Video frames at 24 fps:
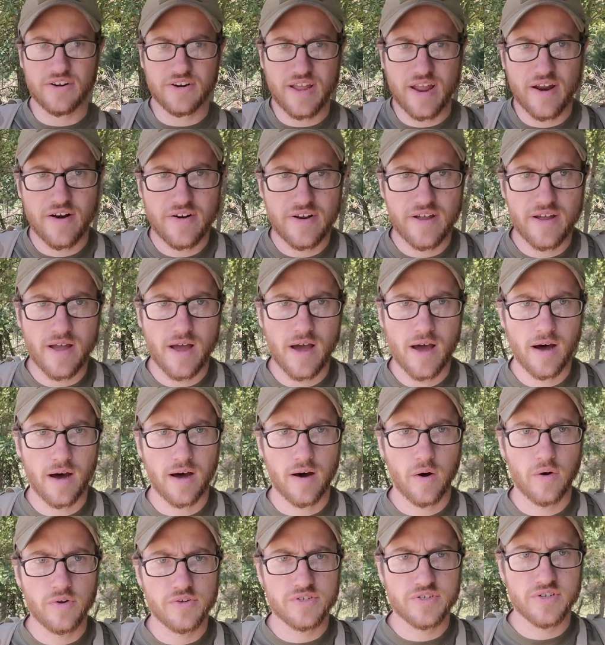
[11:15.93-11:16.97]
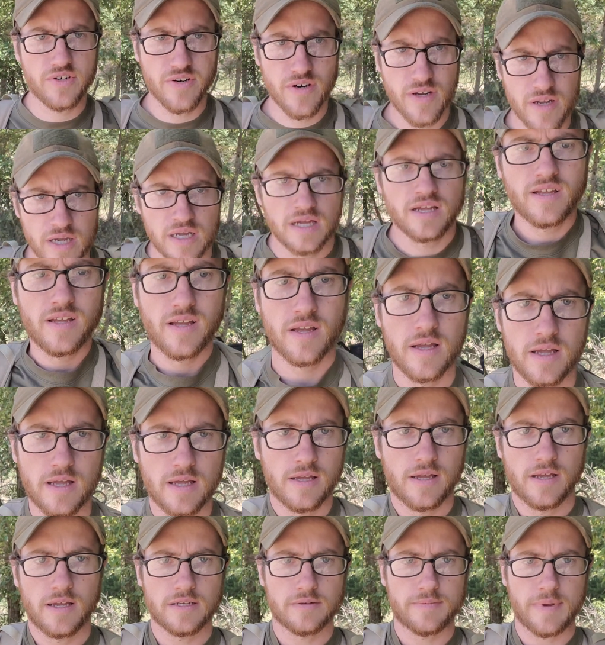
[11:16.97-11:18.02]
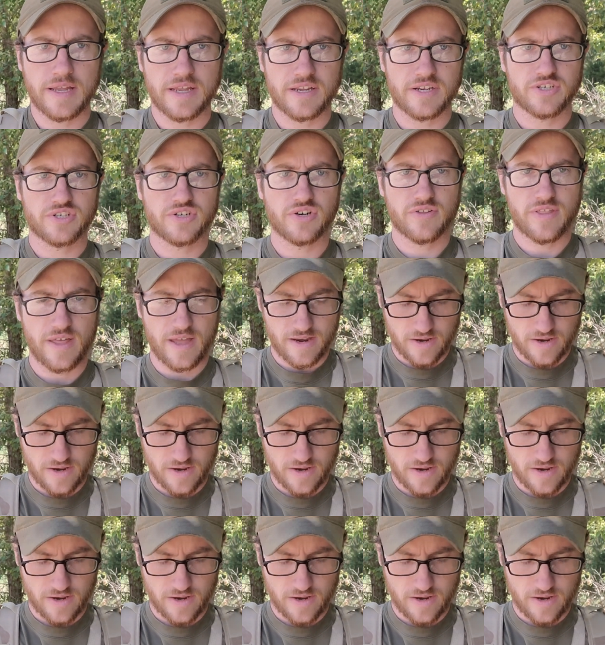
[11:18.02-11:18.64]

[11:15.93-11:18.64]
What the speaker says: carry holster is making sure that